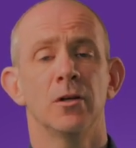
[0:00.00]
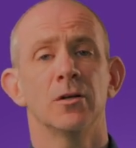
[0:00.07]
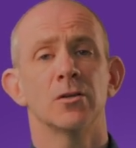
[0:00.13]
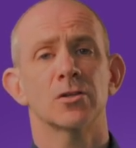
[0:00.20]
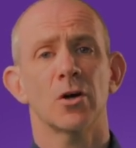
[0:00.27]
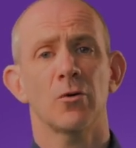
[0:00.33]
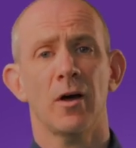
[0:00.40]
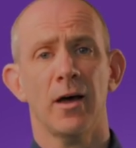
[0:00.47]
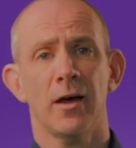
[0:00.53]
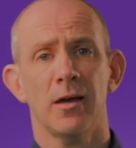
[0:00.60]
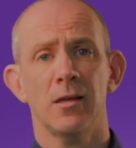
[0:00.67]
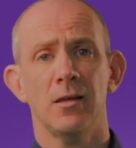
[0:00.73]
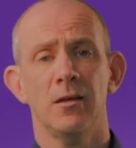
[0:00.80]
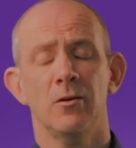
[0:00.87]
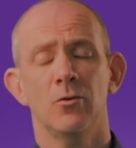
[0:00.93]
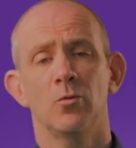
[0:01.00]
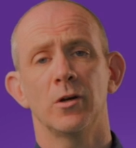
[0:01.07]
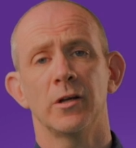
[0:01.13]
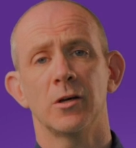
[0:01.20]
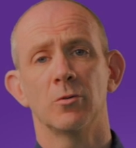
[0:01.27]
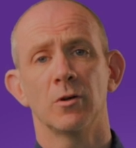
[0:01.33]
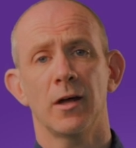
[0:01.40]
So A will
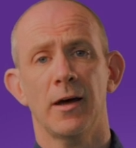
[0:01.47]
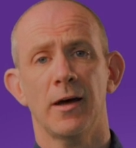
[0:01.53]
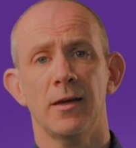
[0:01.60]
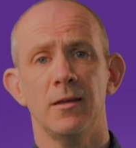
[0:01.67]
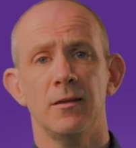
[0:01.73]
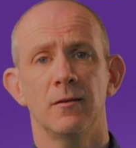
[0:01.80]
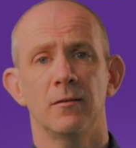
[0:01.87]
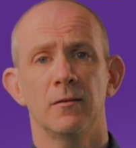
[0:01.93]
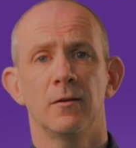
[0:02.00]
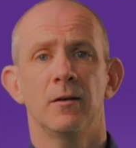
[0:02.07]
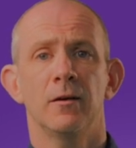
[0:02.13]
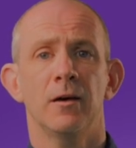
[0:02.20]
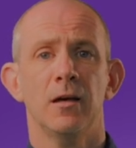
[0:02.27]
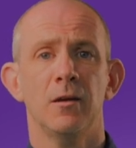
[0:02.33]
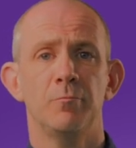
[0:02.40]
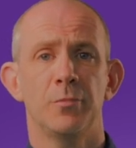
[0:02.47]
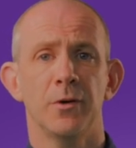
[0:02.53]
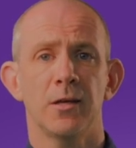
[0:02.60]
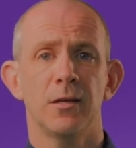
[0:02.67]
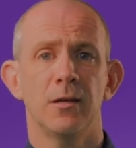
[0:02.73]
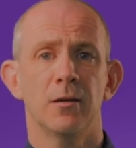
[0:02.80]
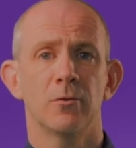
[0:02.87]
equal A and
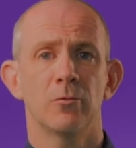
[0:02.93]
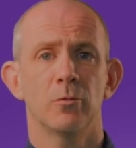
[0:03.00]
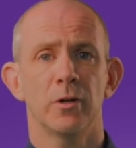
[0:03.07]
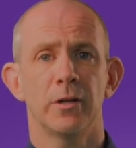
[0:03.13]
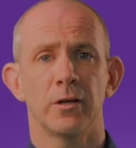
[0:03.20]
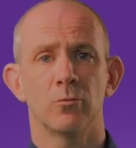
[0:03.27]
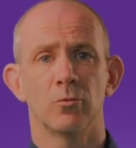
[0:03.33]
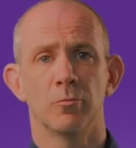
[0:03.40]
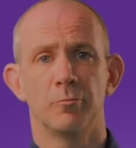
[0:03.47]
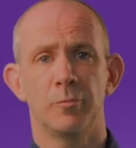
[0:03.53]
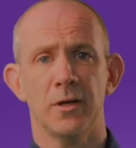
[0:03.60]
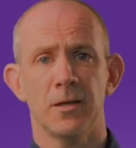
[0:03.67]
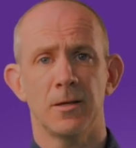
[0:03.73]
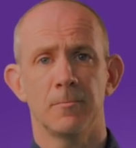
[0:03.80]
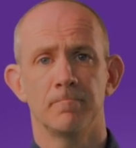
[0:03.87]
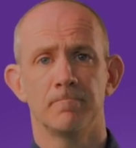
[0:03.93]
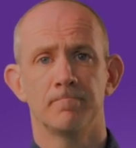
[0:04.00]
B will equal B.